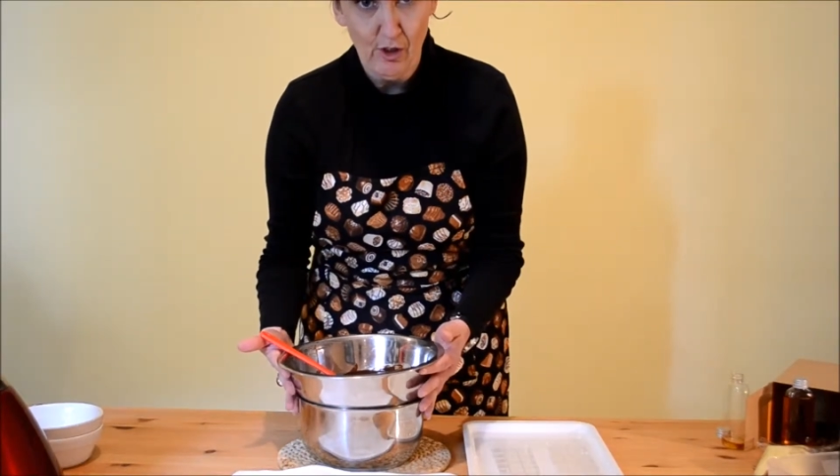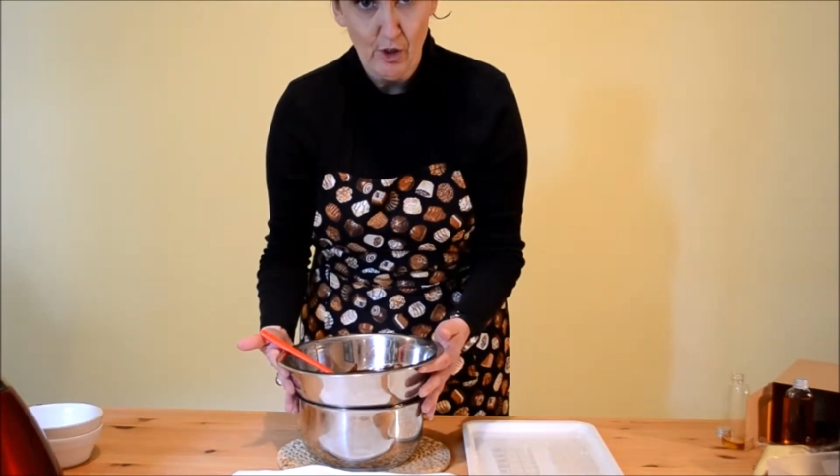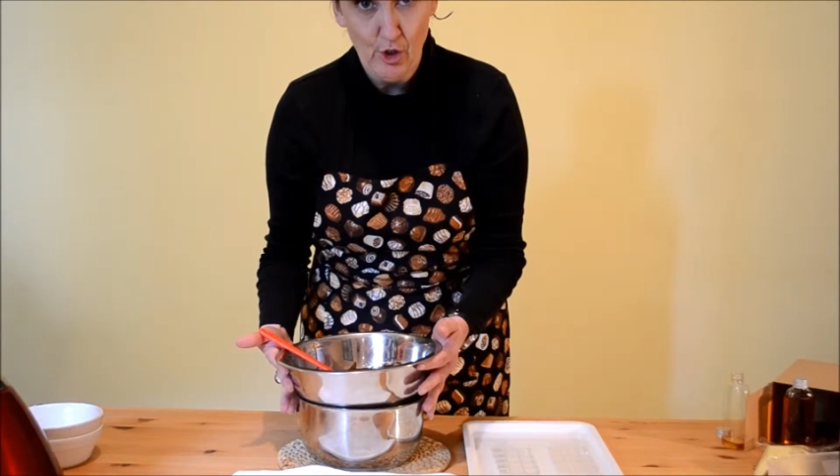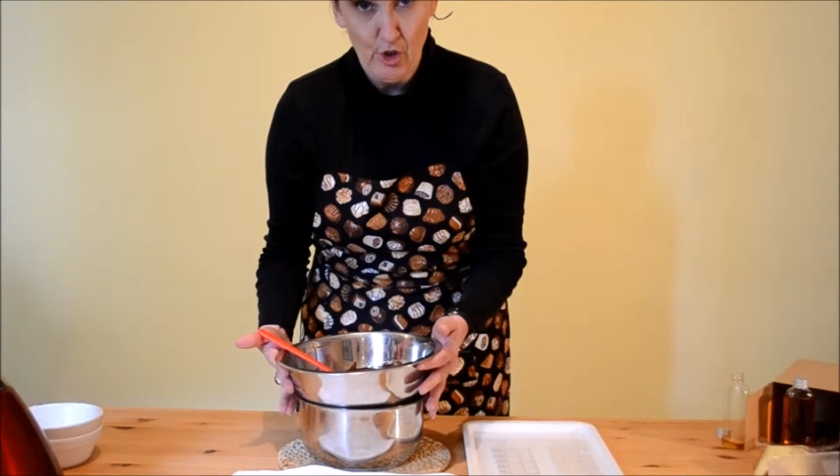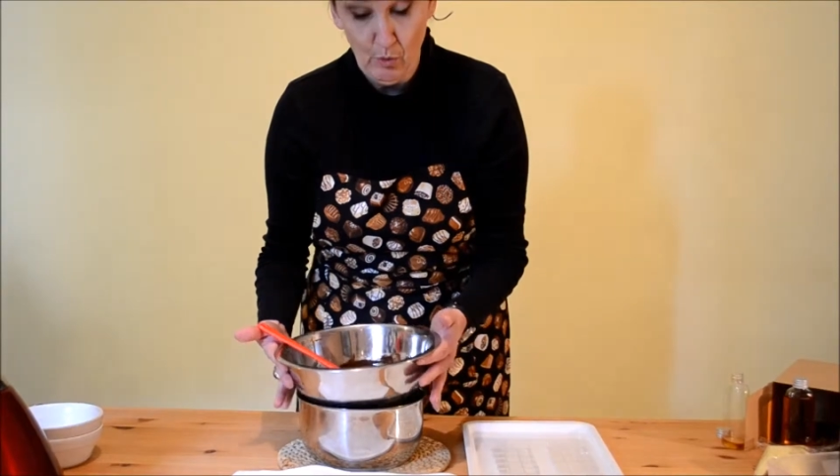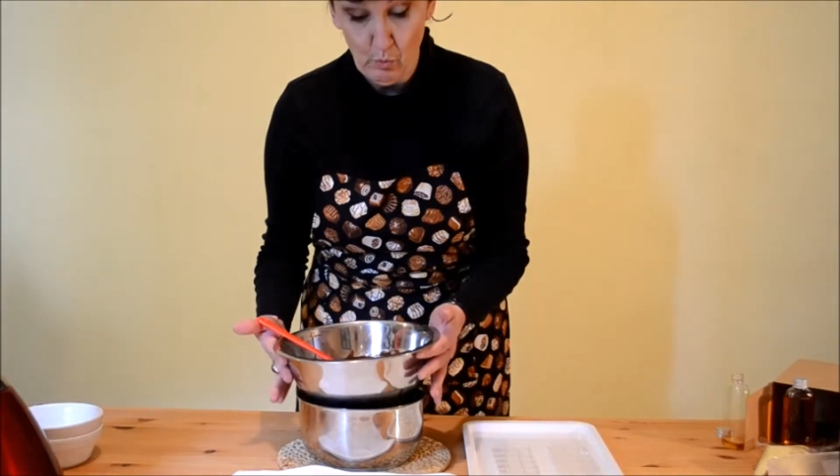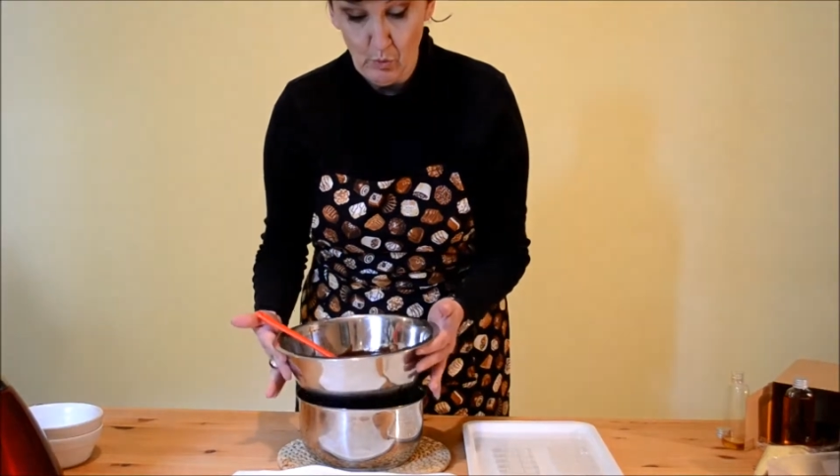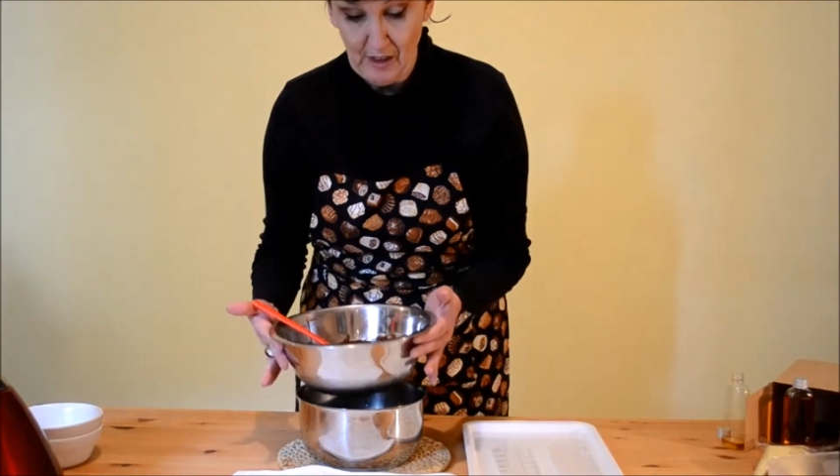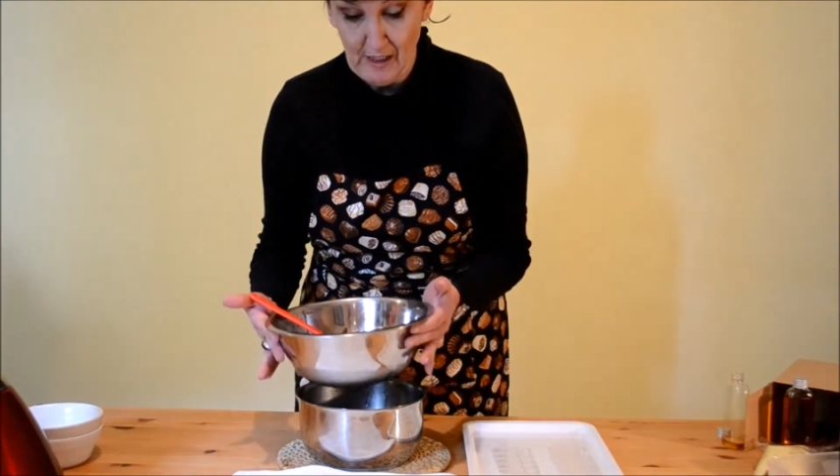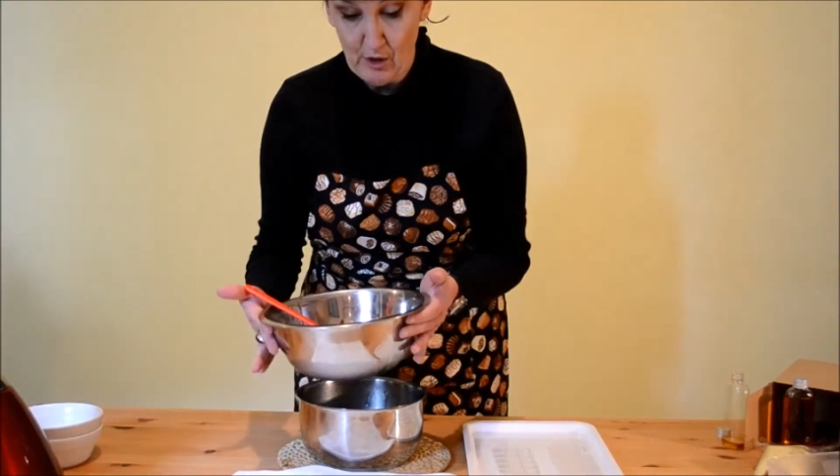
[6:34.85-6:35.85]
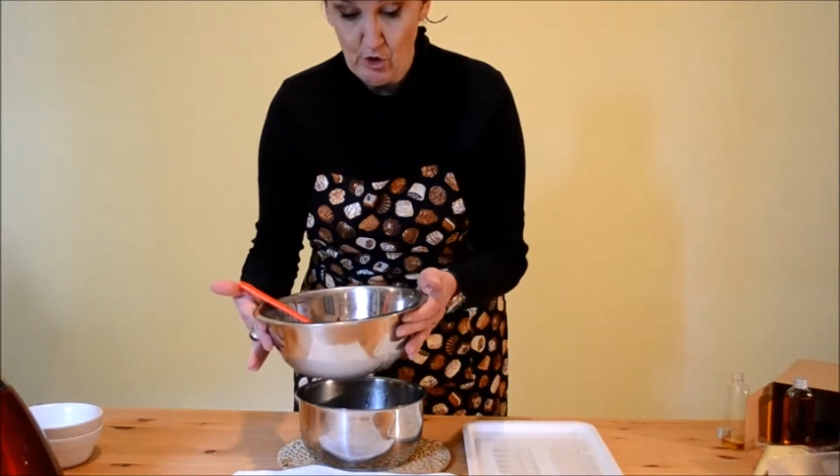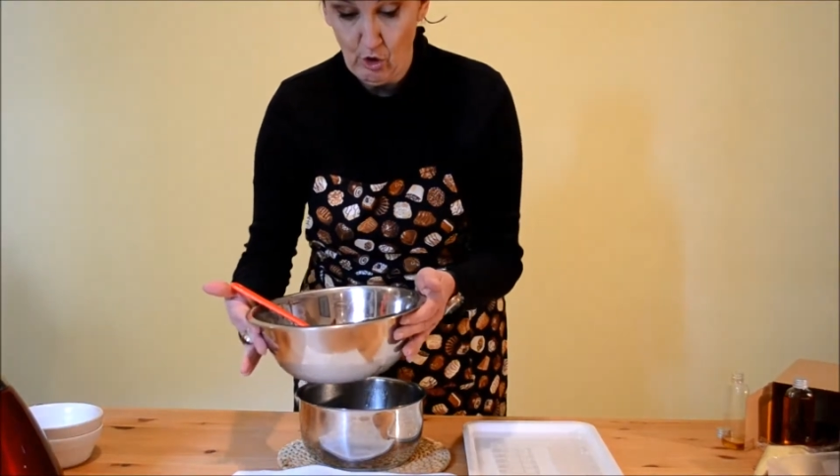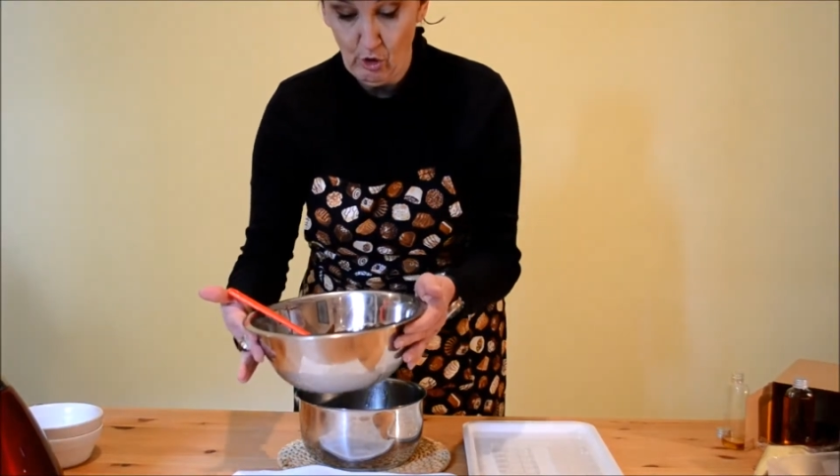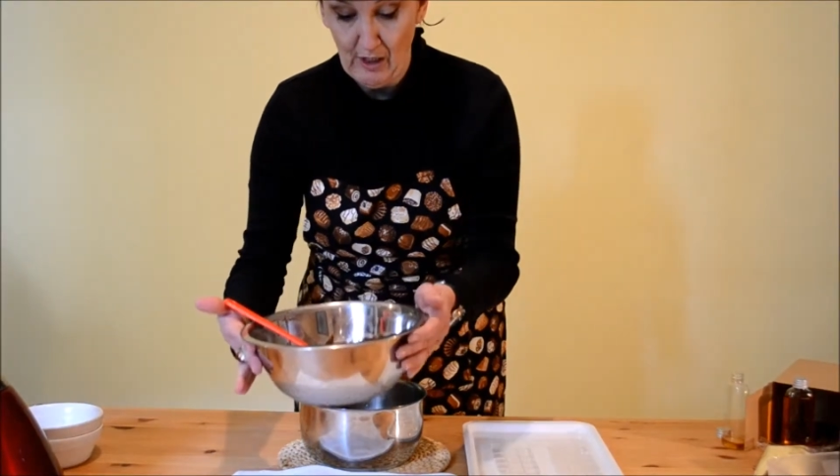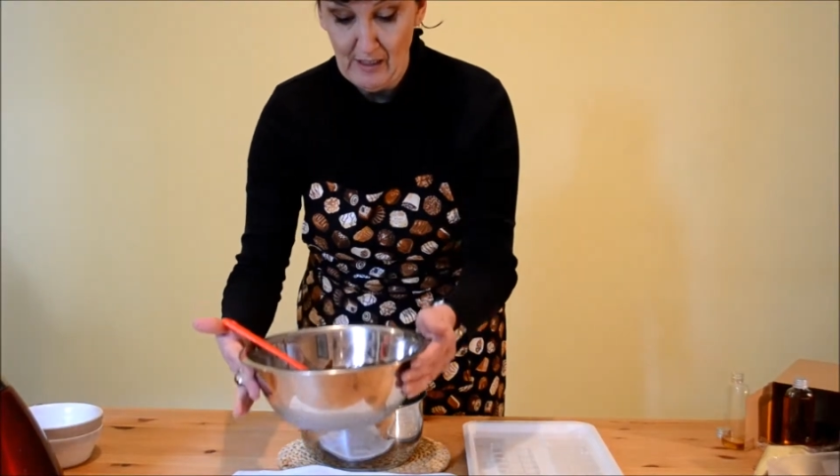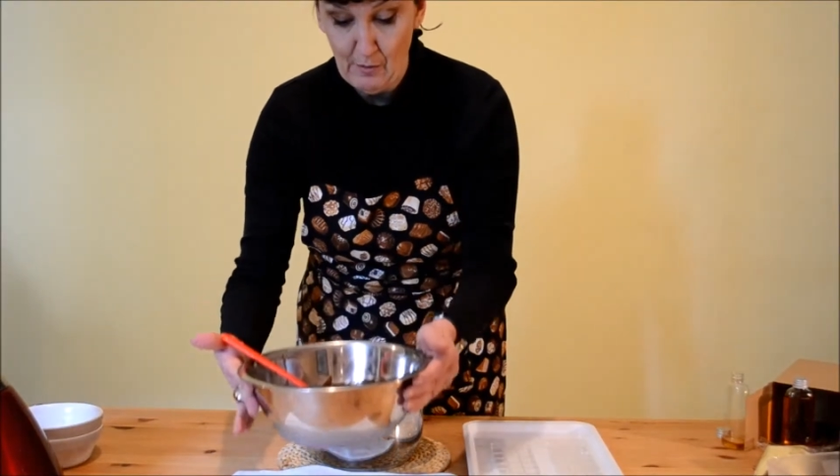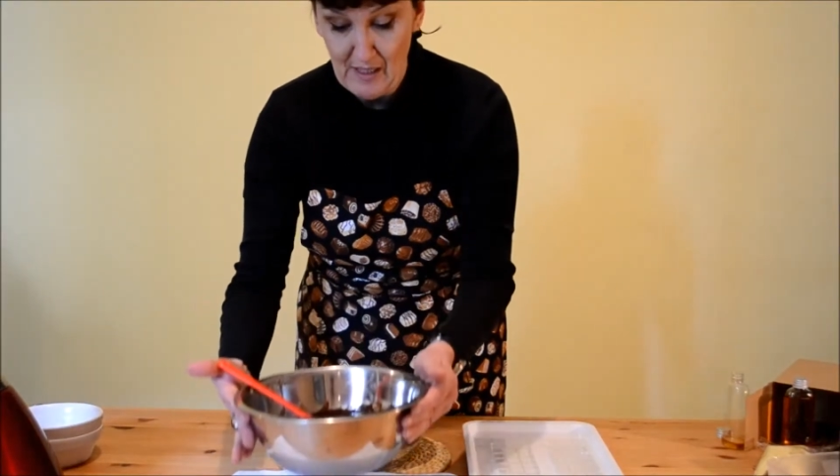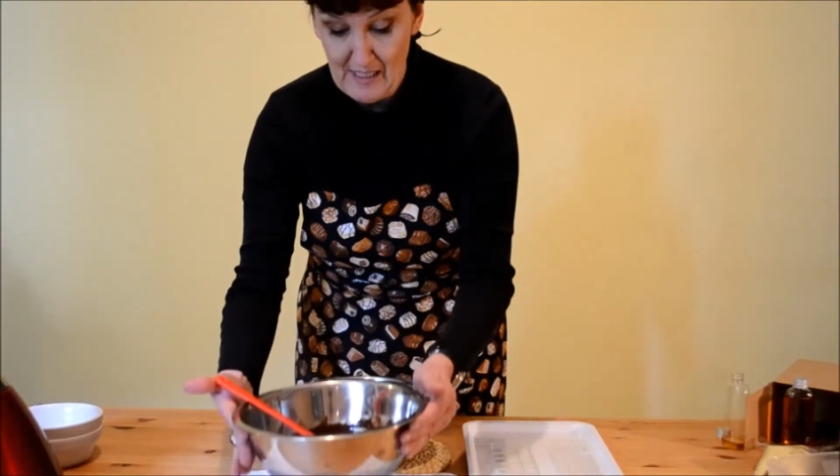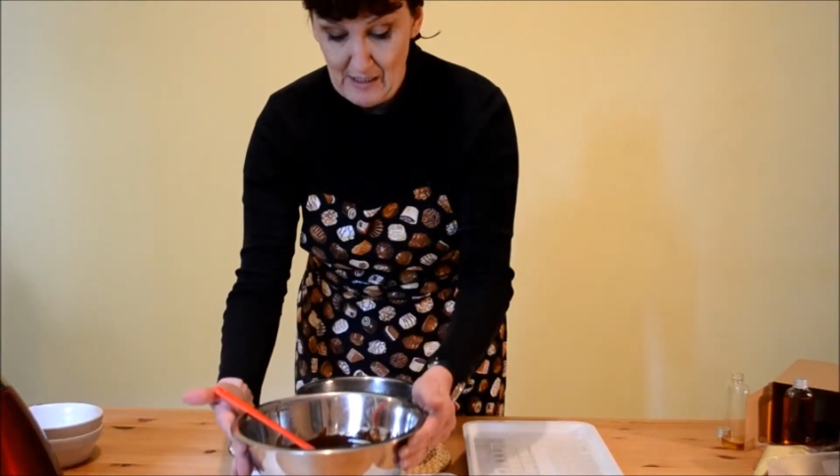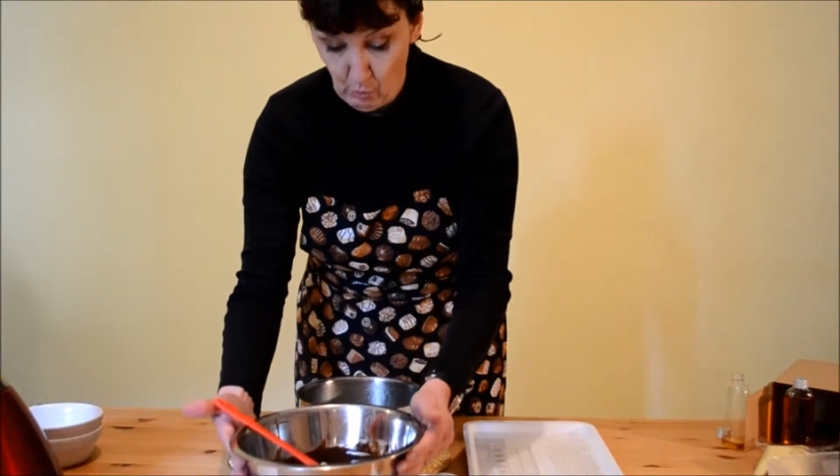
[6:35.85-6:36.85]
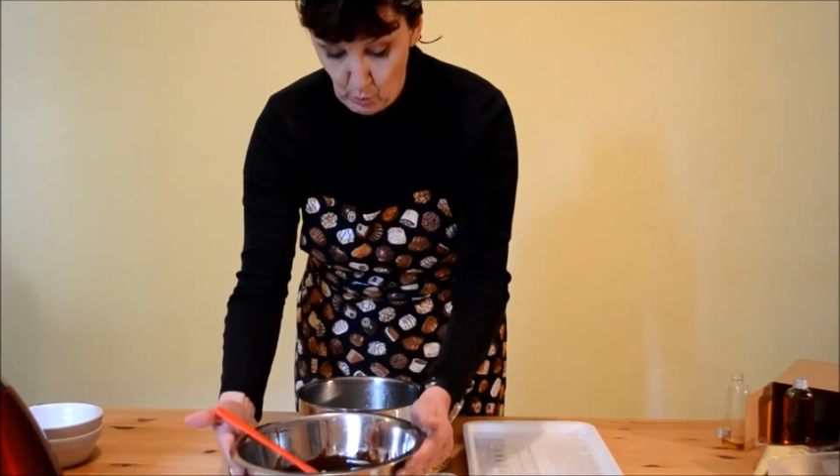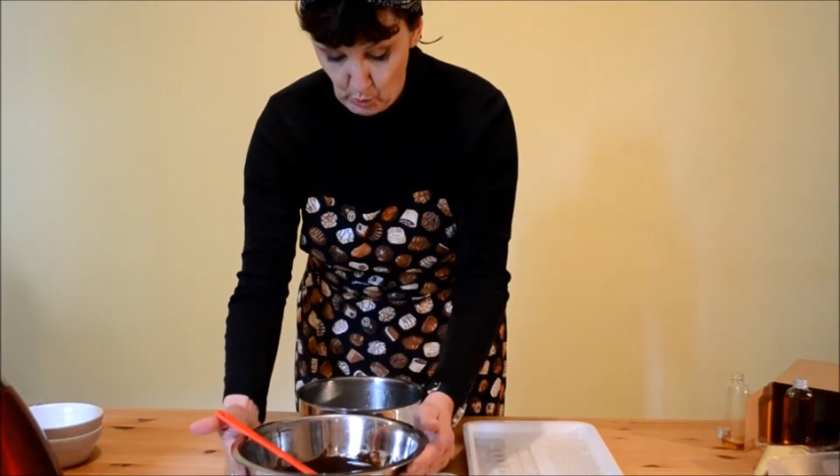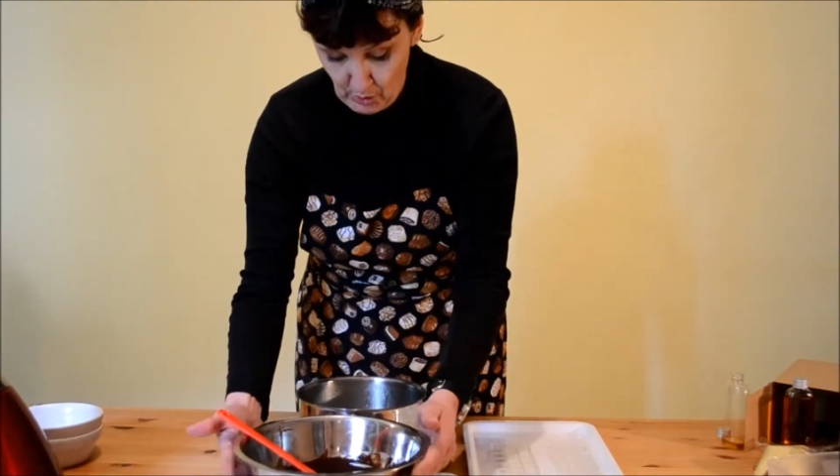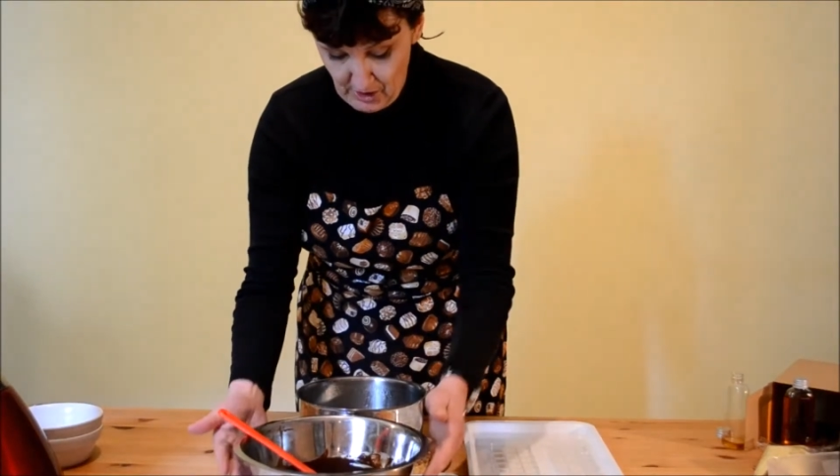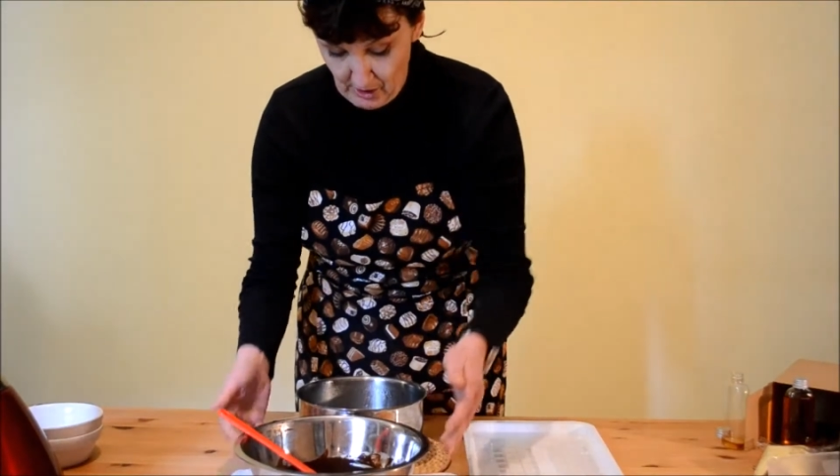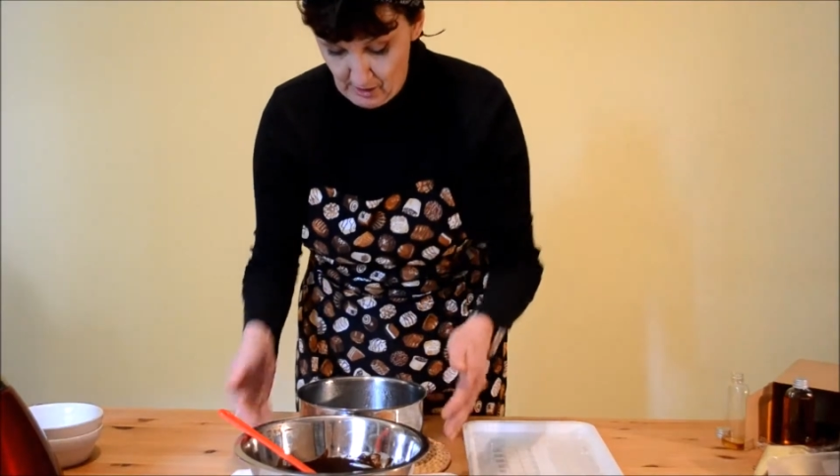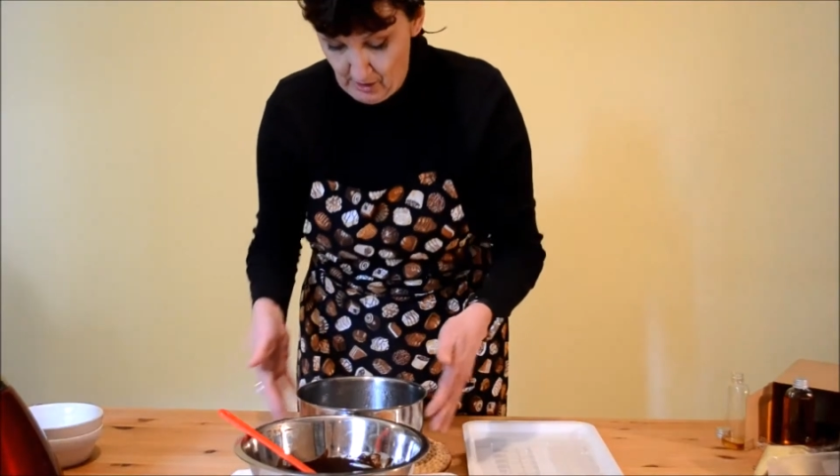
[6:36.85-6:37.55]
and you don't want to get your chocolate anywhere near water.